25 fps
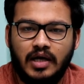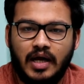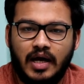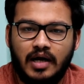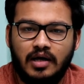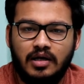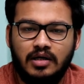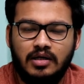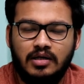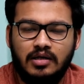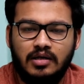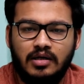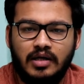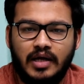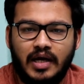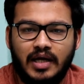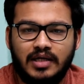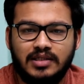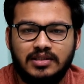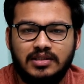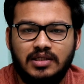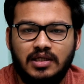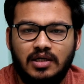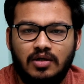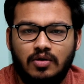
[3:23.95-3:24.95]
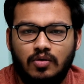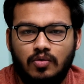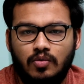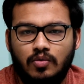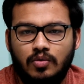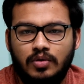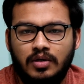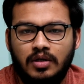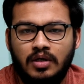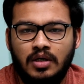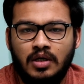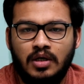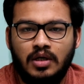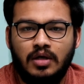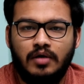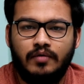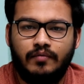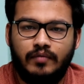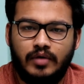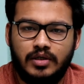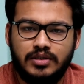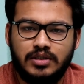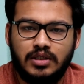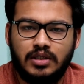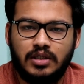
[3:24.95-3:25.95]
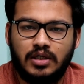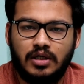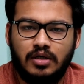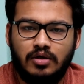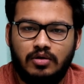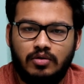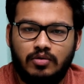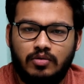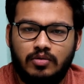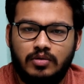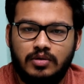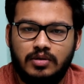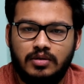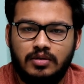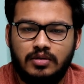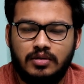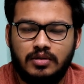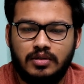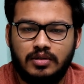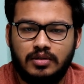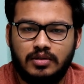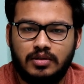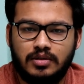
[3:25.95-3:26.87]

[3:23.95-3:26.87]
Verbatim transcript: Kaggle has their own version control